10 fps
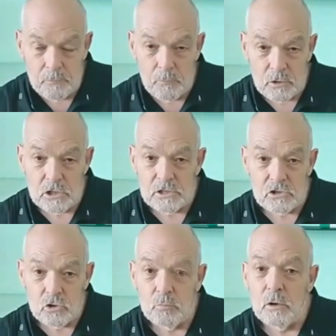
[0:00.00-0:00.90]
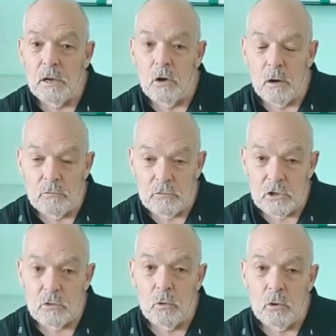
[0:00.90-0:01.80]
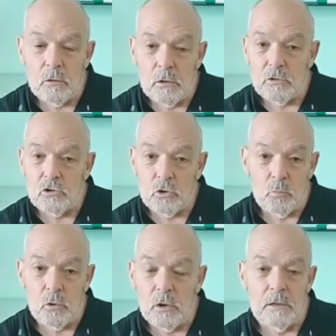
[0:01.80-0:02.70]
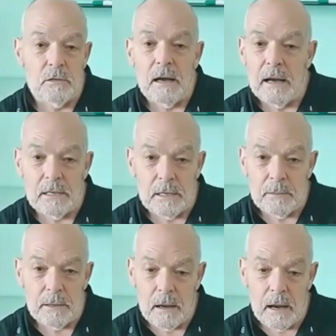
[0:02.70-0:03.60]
which is super comfortable, super effective,